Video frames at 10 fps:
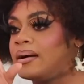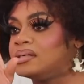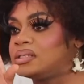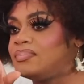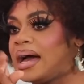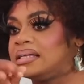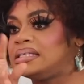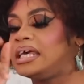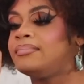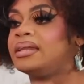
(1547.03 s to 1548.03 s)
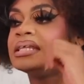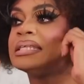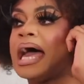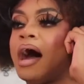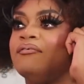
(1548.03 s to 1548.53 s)
I was about 10
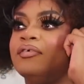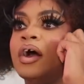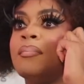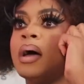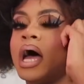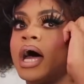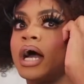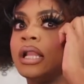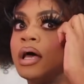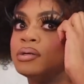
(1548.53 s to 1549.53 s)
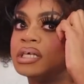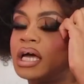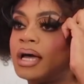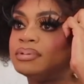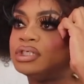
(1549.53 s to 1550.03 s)
minutes out from
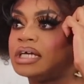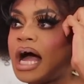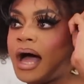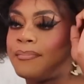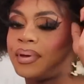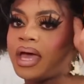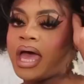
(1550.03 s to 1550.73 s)
closing up shop.